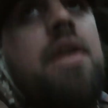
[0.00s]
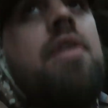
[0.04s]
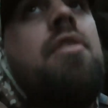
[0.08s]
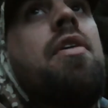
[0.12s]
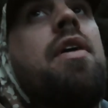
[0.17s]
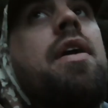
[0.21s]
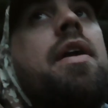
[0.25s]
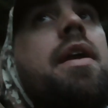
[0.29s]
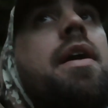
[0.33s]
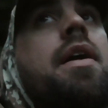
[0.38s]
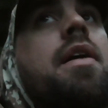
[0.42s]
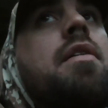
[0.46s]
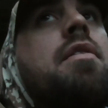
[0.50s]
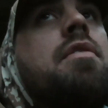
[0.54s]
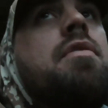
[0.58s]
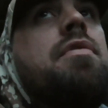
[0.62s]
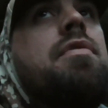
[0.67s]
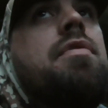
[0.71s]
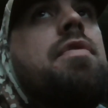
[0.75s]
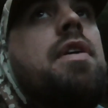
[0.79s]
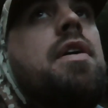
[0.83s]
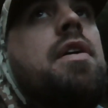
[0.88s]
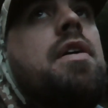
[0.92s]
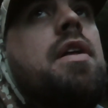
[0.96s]
right now.
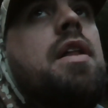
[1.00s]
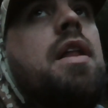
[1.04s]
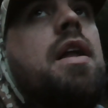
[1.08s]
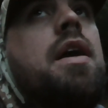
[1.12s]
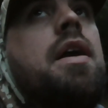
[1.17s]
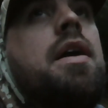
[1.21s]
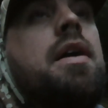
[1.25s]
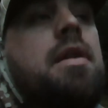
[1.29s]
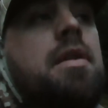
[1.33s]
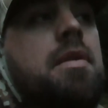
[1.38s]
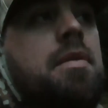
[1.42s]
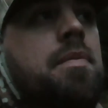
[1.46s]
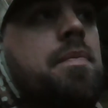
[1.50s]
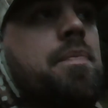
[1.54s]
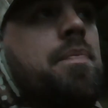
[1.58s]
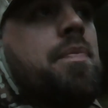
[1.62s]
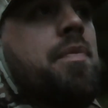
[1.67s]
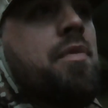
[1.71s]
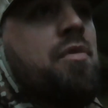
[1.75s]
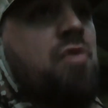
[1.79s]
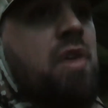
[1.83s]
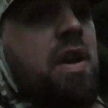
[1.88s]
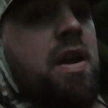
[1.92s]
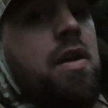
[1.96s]
Very light.
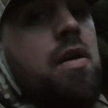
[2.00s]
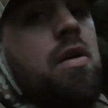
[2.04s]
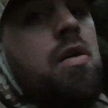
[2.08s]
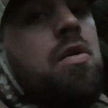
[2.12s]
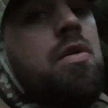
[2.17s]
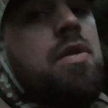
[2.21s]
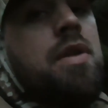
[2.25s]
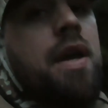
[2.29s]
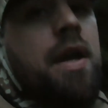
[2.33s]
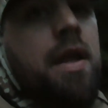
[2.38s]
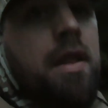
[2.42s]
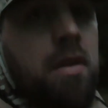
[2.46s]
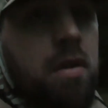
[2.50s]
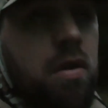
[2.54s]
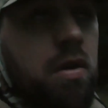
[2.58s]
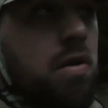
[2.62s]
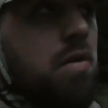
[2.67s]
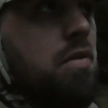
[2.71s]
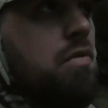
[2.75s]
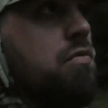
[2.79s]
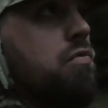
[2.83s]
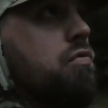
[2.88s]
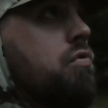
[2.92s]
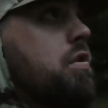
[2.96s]
Rained all night
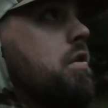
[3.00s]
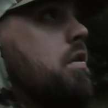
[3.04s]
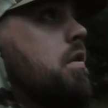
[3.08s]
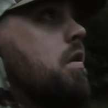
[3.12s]
long. Real